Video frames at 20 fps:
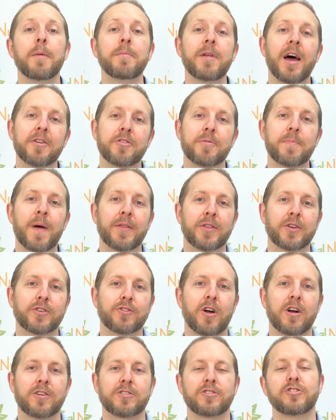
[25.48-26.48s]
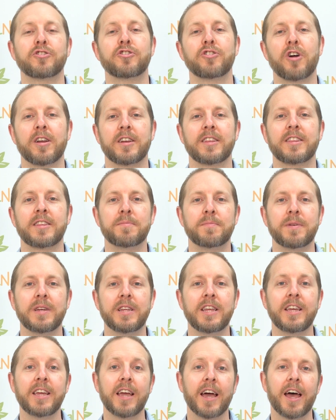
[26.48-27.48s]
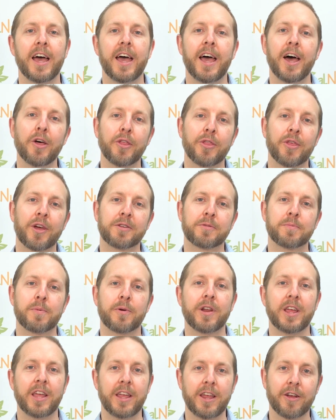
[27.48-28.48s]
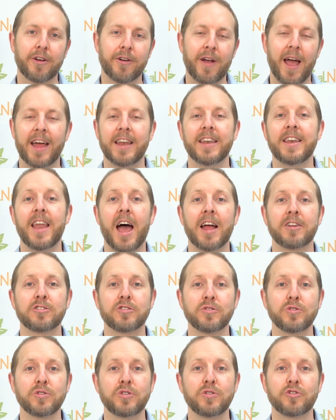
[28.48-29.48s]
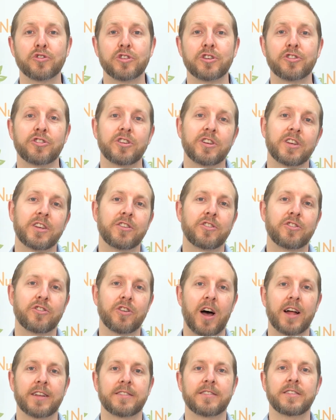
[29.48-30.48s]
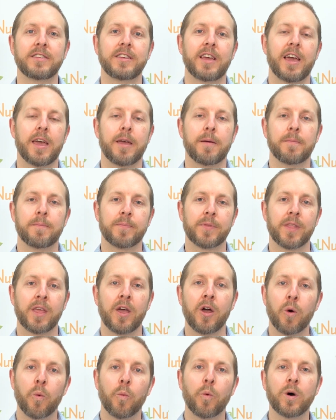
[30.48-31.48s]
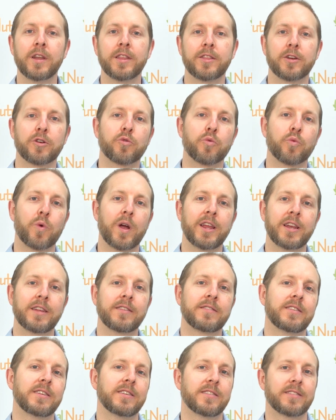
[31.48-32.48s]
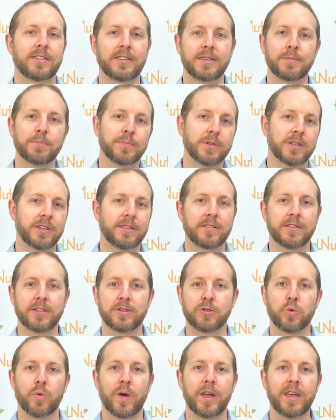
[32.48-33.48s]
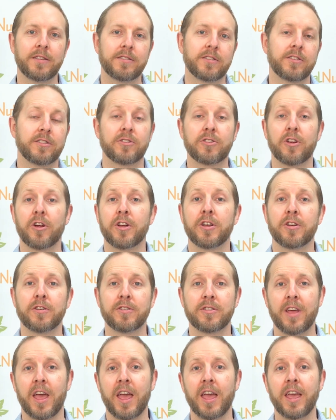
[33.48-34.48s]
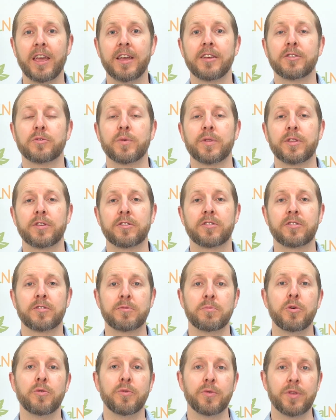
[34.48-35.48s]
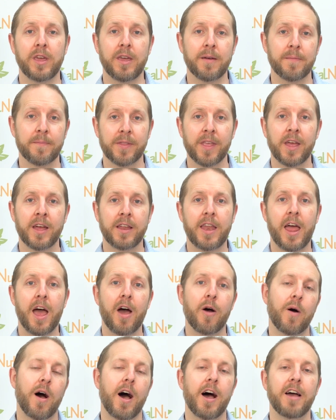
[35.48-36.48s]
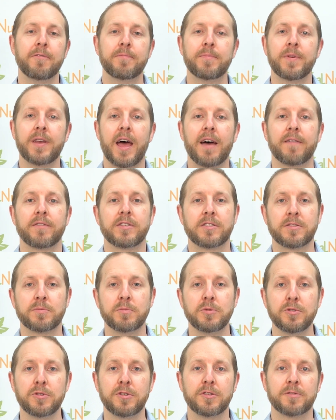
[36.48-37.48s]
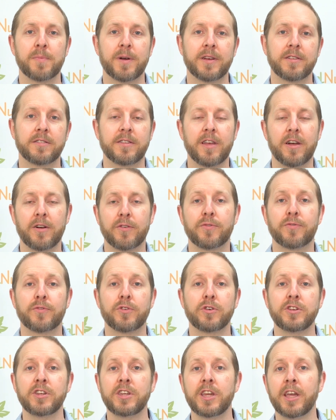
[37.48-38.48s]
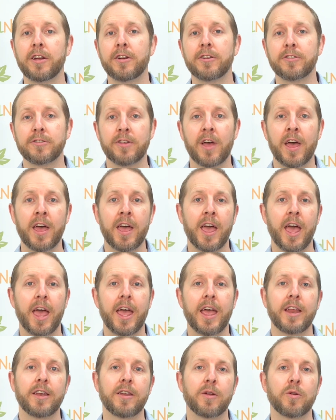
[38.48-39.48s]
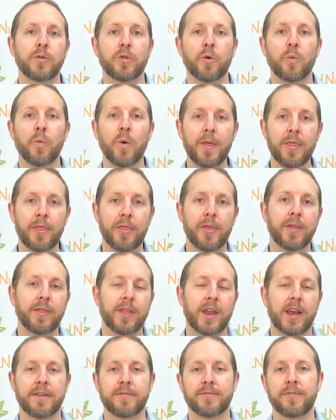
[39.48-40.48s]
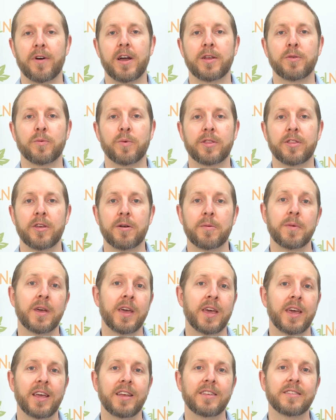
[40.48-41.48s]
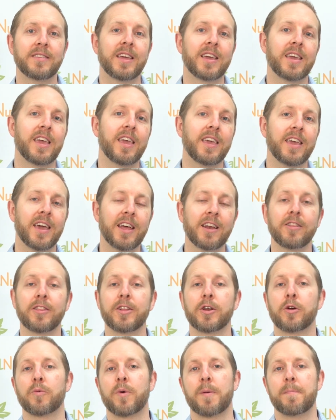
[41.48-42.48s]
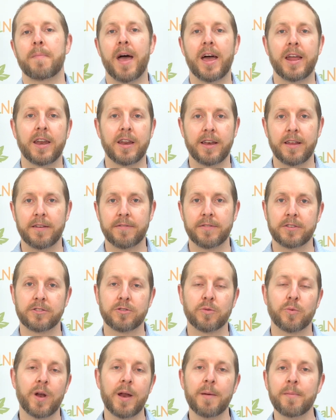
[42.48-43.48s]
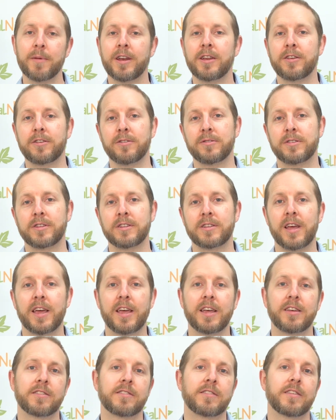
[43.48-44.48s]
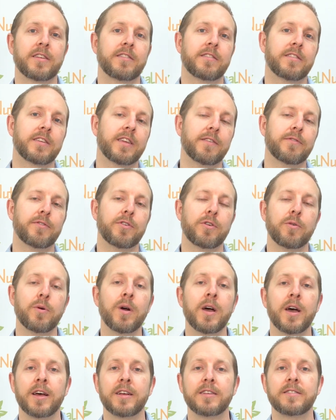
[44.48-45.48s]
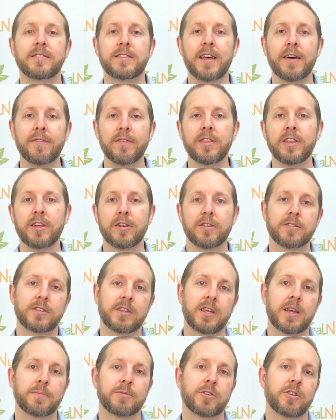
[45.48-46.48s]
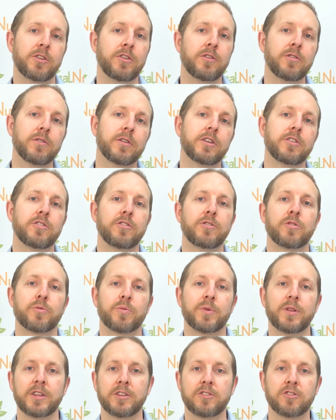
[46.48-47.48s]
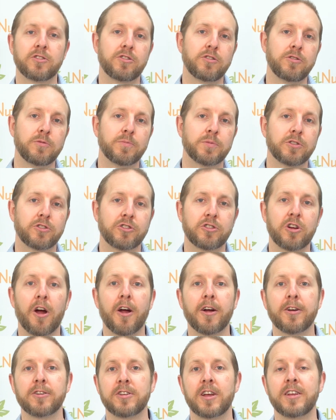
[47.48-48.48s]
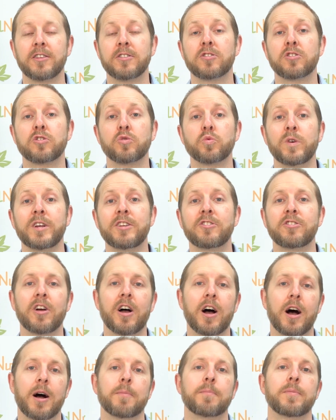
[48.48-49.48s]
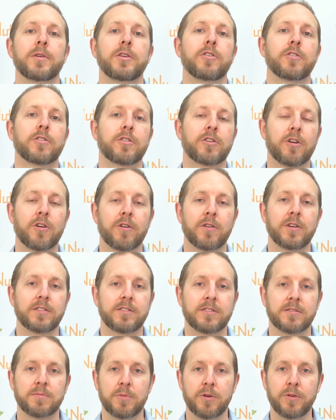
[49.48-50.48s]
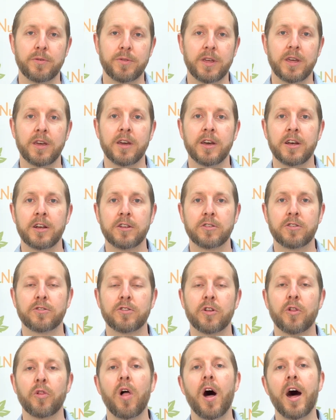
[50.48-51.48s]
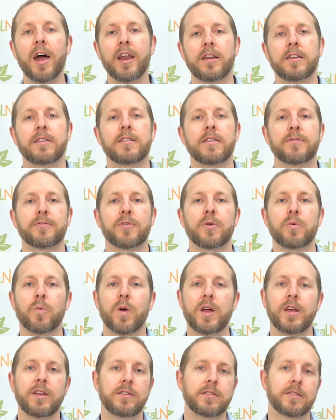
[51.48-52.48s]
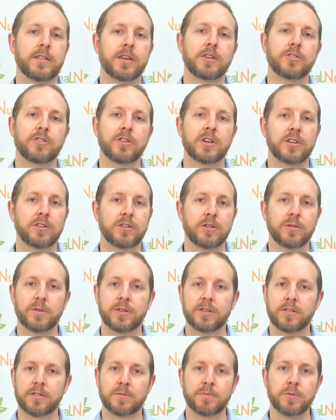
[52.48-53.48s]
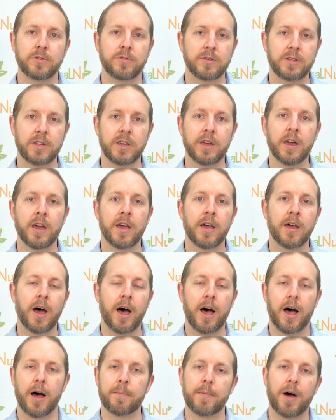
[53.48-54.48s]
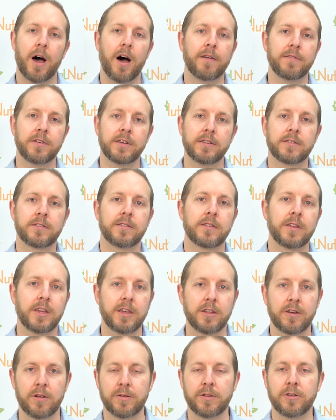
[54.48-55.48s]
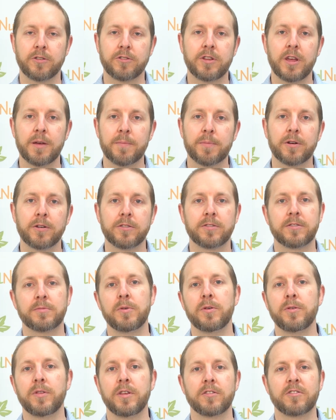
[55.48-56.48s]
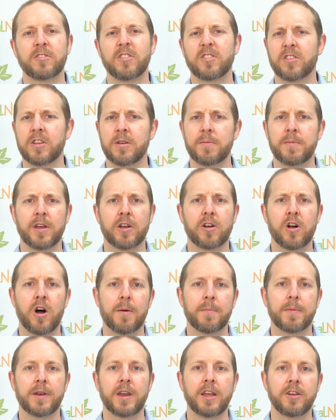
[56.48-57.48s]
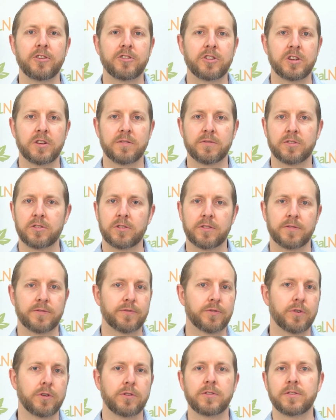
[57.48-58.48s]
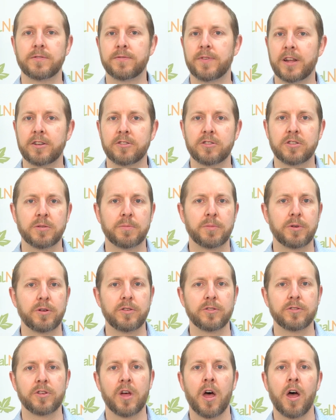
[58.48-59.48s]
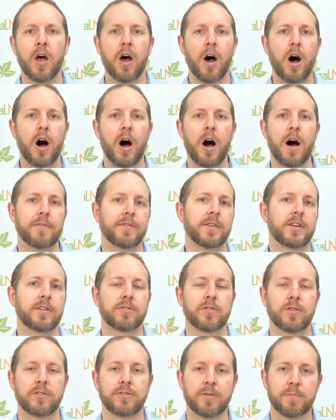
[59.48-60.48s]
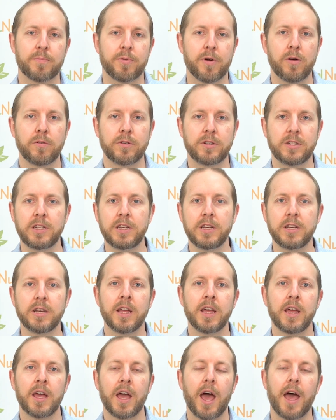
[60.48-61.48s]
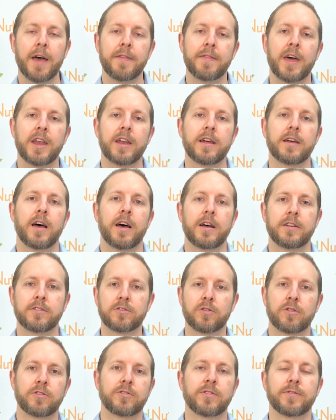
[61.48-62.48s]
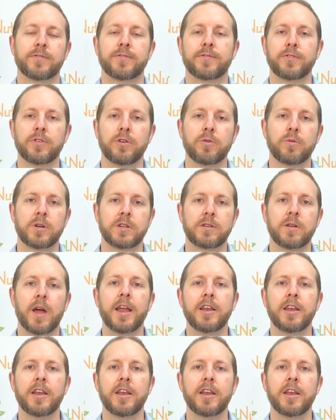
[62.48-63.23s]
I'm naturopathic doctor Jonathan Beatty, a health expert here at nationalnutrition.ca. One of the greatest, simplest little ways to start your day is with a smoothie. Now, I've been having smoothies myself for years, and the one thing that I find with them is they can get a little repetitive. So what I'm going to do today is to give you 7 little tips you can do to really supercharge and switch up your current smoothie. So there's a lot of different things you can do with a smoothie. Obviously, you know, your typical smoothie is just going to be a combination of sort of fruits, vegetables, often a source of protein, and then a source of fluid.